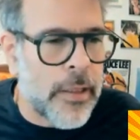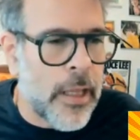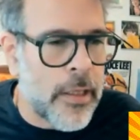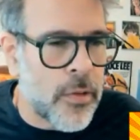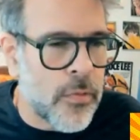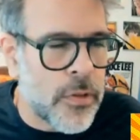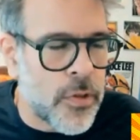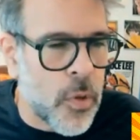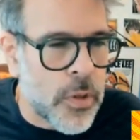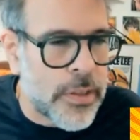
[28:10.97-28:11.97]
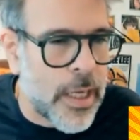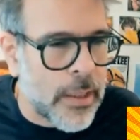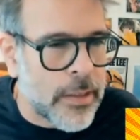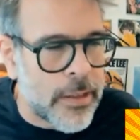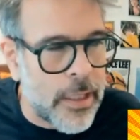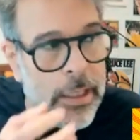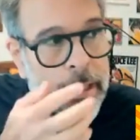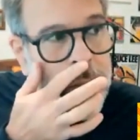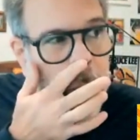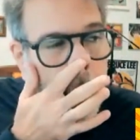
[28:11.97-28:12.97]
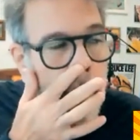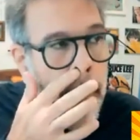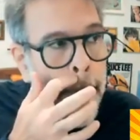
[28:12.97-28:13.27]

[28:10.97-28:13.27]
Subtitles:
is on the storytelling side. So